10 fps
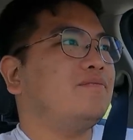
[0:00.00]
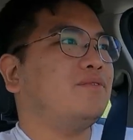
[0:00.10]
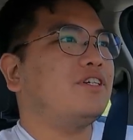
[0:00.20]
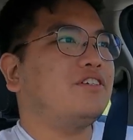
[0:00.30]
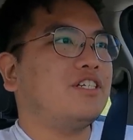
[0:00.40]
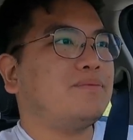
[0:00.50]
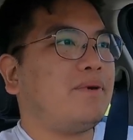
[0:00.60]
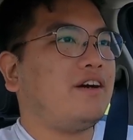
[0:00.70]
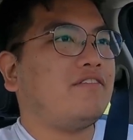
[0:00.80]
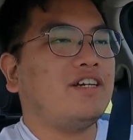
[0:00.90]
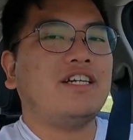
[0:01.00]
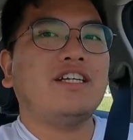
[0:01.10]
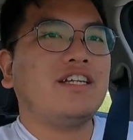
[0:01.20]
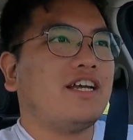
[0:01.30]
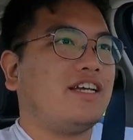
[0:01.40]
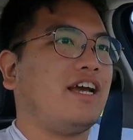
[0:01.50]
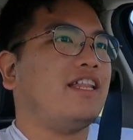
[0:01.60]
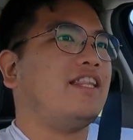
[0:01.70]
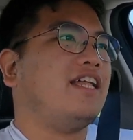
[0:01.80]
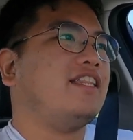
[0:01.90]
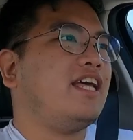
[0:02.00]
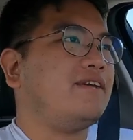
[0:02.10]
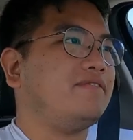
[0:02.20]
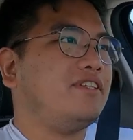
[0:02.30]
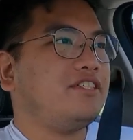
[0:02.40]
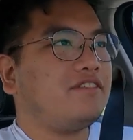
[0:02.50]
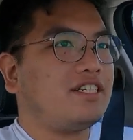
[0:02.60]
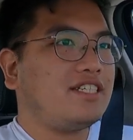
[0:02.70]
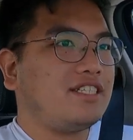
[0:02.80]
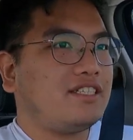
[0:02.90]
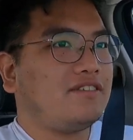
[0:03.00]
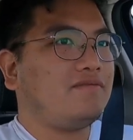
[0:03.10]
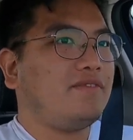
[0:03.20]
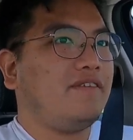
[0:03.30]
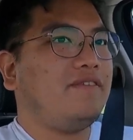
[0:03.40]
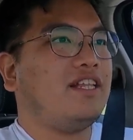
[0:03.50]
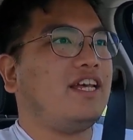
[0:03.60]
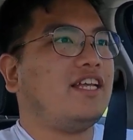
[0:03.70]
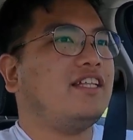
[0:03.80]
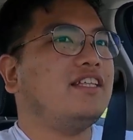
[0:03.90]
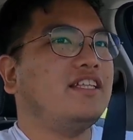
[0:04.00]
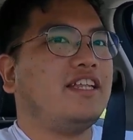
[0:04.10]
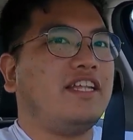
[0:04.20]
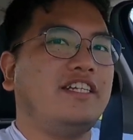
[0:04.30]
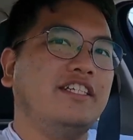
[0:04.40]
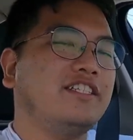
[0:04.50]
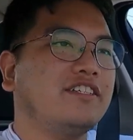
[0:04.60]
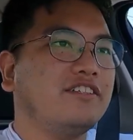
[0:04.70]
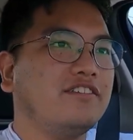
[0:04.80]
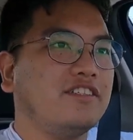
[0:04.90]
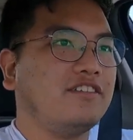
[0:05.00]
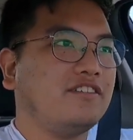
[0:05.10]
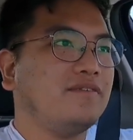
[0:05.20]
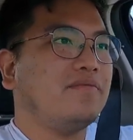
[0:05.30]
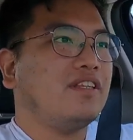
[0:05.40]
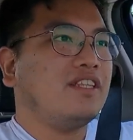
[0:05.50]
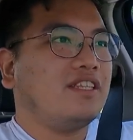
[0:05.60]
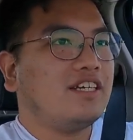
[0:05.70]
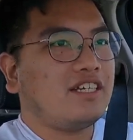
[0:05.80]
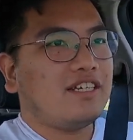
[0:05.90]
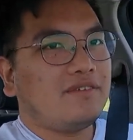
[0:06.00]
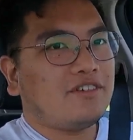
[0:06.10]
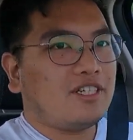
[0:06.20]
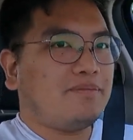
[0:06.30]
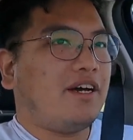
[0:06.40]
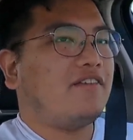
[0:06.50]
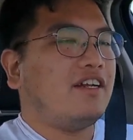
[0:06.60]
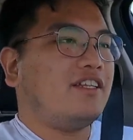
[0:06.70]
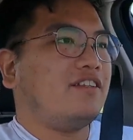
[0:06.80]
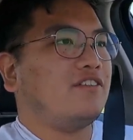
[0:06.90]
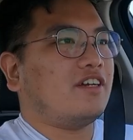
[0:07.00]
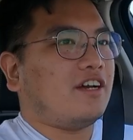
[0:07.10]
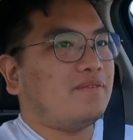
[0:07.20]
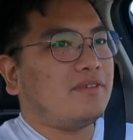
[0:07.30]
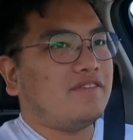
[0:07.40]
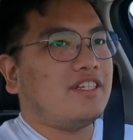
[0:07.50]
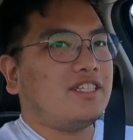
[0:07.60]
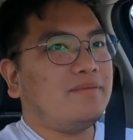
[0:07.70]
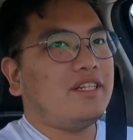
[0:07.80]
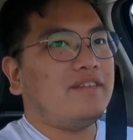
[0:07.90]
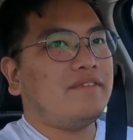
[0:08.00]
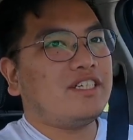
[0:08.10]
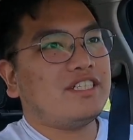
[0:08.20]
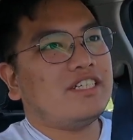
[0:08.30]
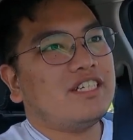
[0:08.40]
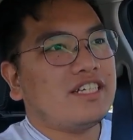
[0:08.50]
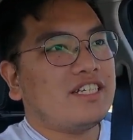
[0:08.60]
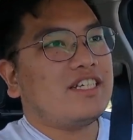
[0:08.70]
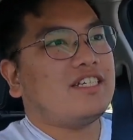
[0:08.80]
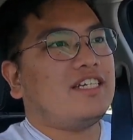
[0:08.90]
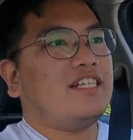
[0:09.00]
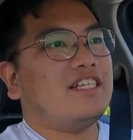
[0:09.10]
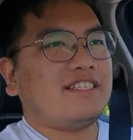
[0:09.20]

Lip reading: more horsepower at that time, which was maybe like 10 years ago. So the horsepower and torque output of this are pretty much still the